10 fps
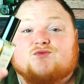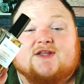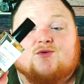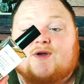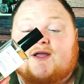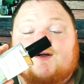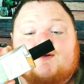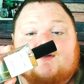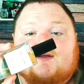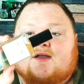really
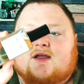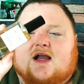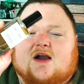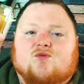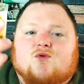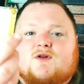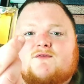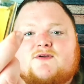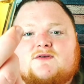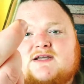well. I've worn it
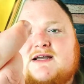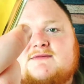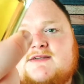a few times,